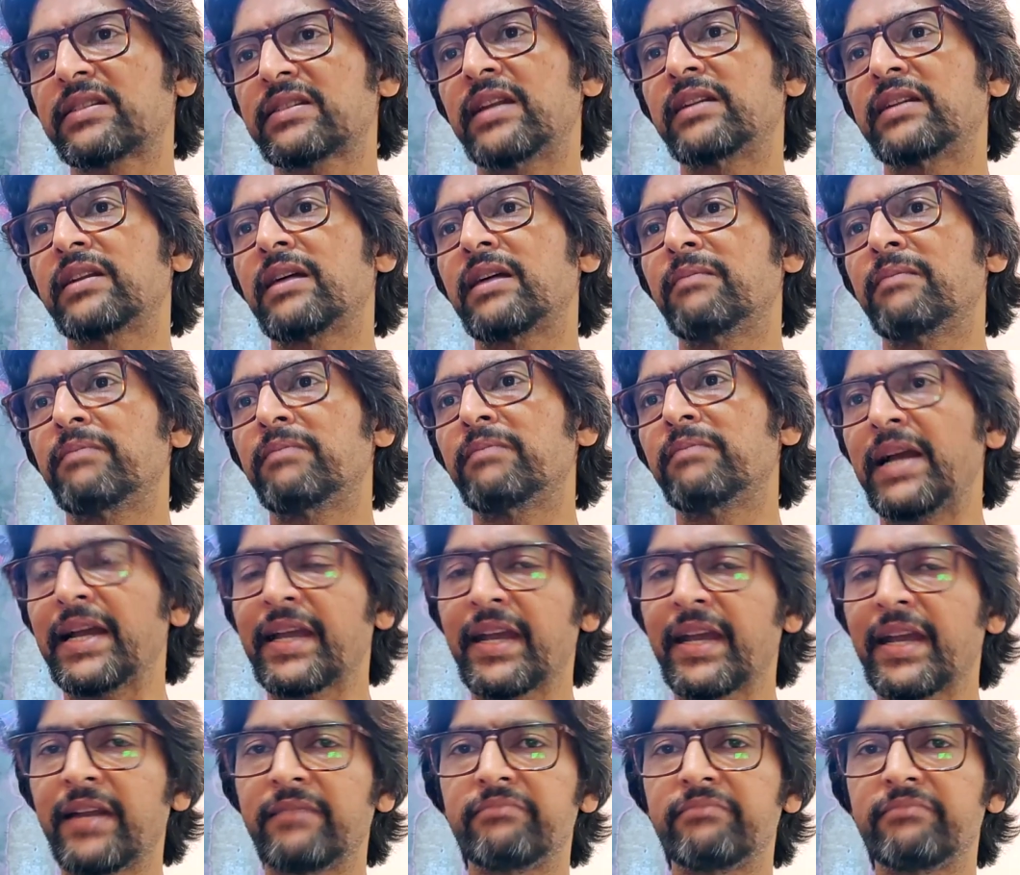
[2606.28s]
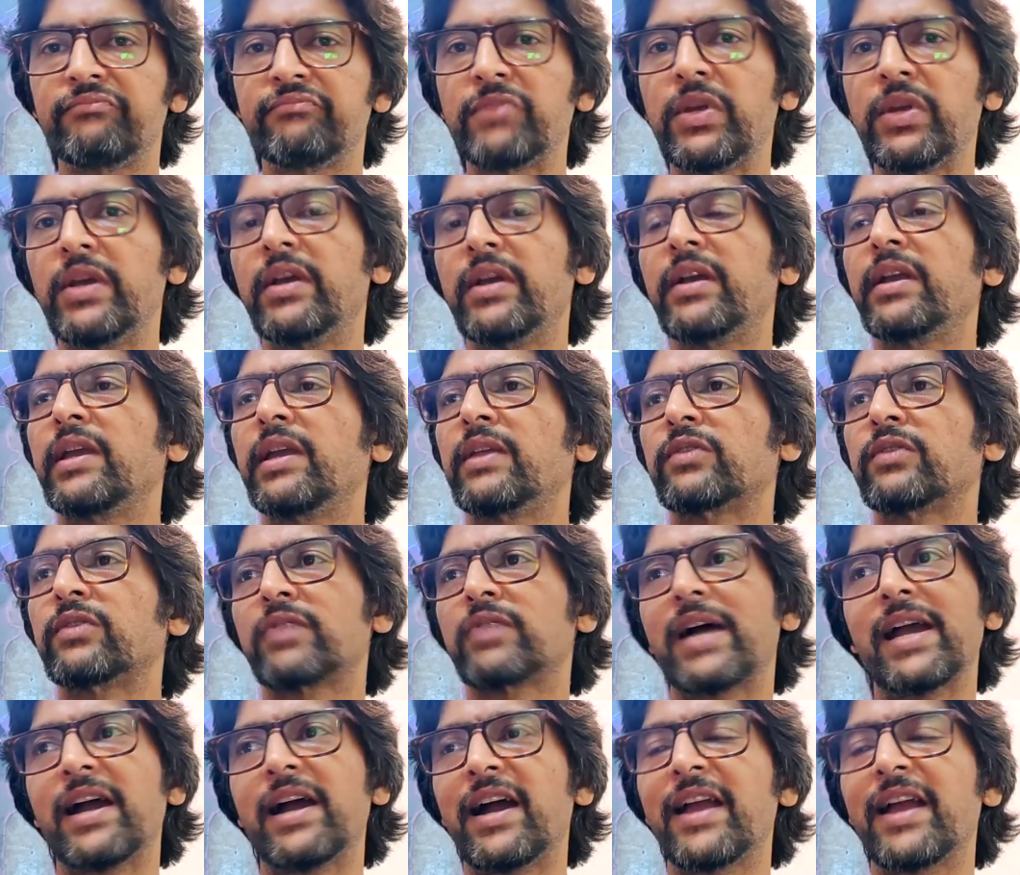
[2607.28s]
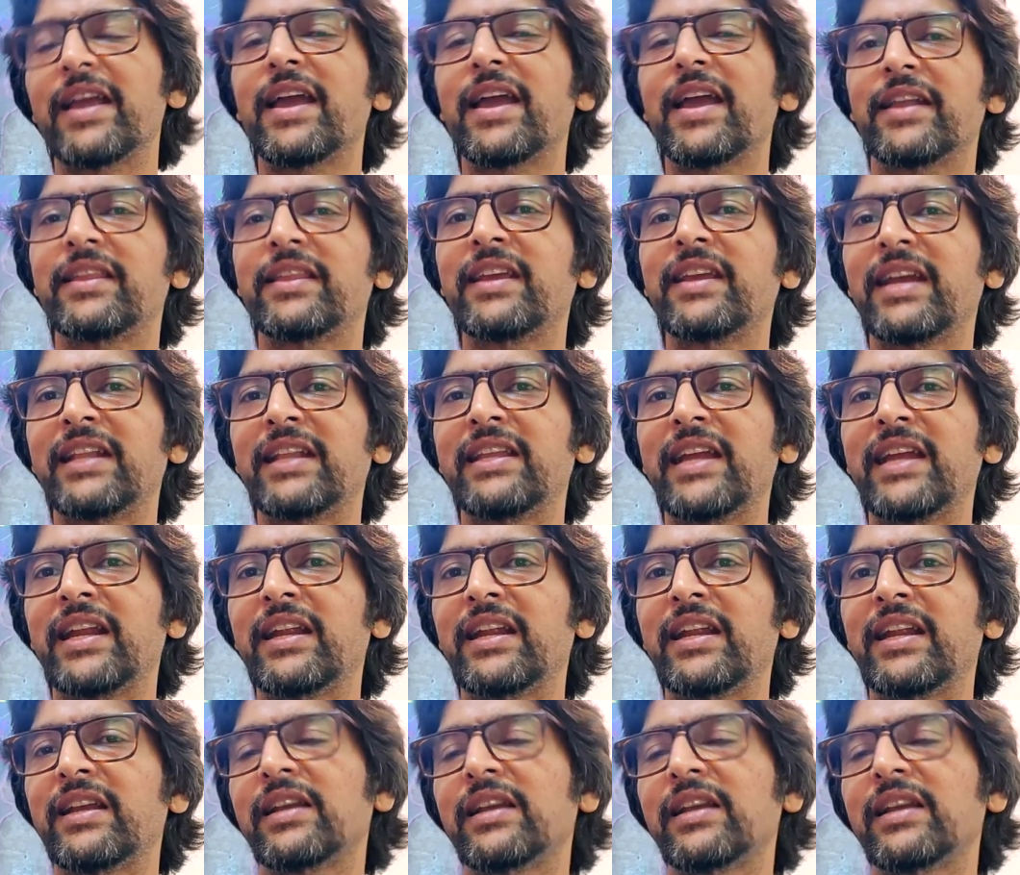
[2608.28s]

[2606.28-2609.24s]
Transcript: and come back. And, you know, so I think at the end,